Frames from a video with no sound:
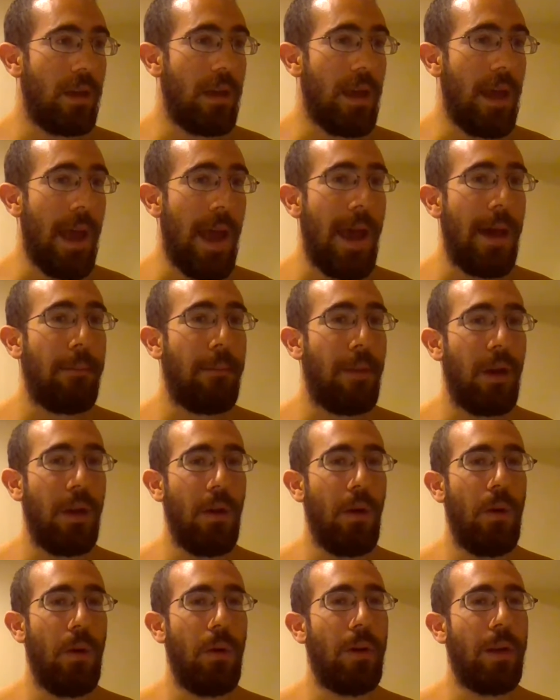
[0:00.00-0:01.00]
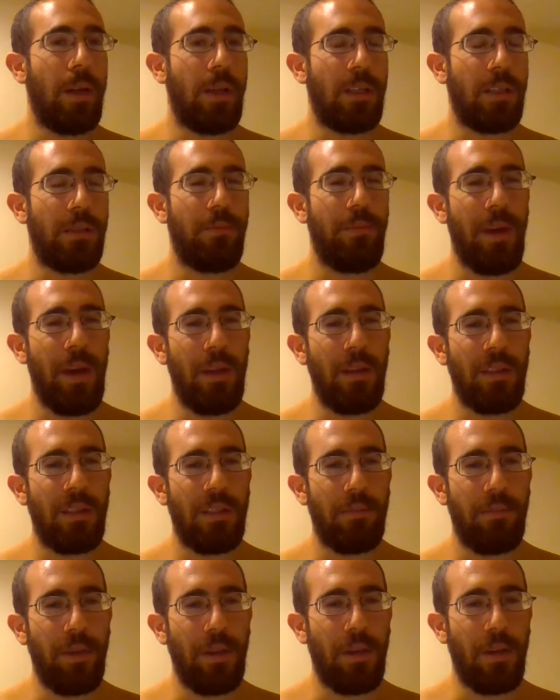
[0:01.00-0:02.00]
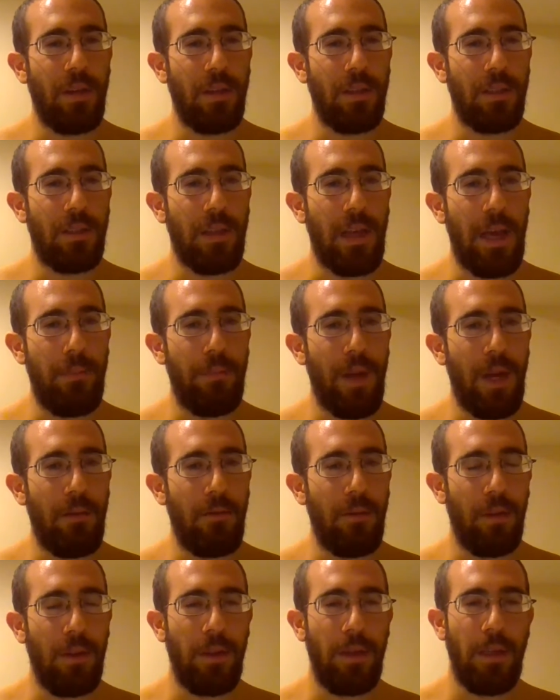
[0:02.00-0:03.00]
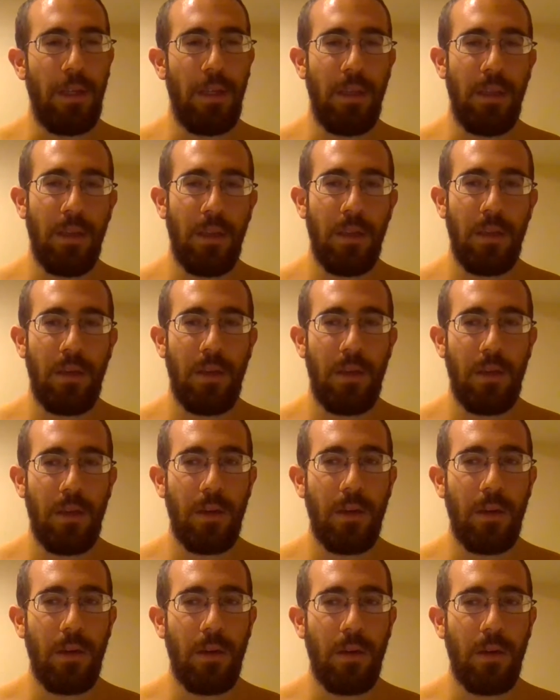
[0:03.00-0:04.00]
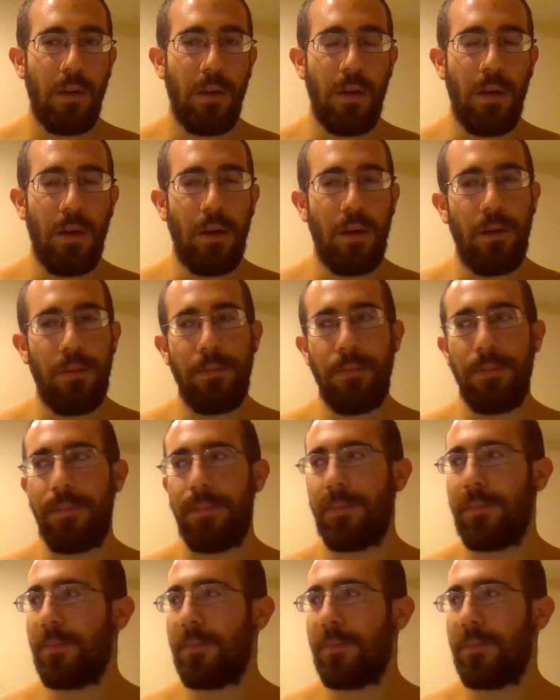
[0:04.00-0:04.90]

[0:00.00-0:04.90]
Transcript: at my own expense because I'm not really needed. Um,